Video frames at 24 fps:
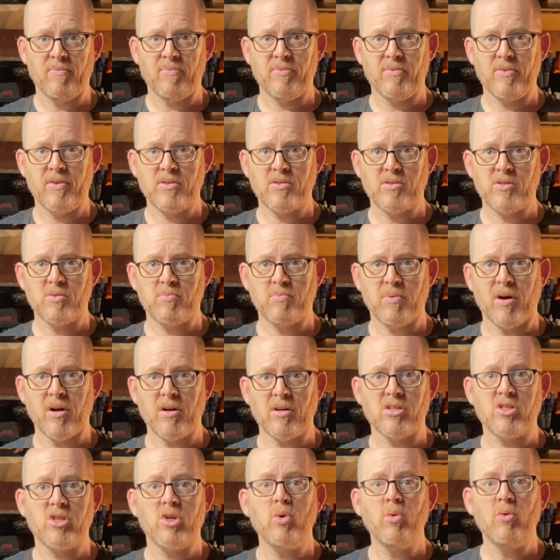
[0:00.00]
this is
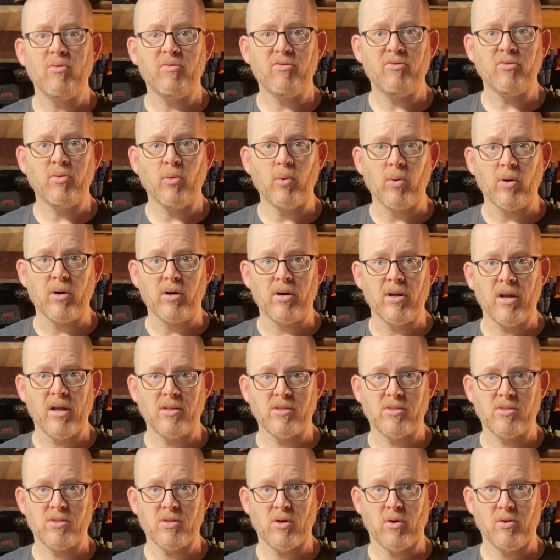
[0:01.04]
part 2 of 4,
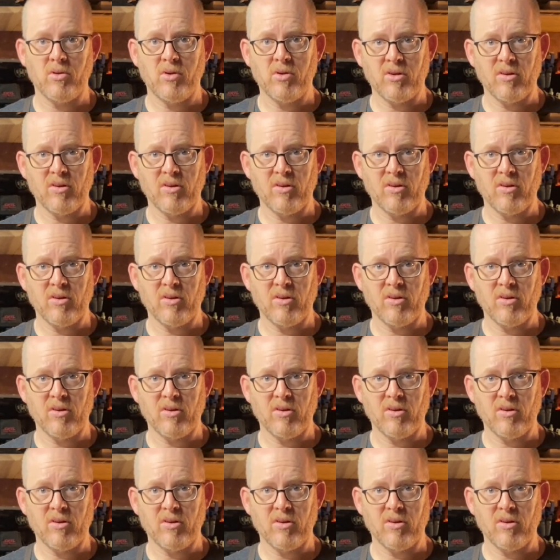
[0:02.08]
and so you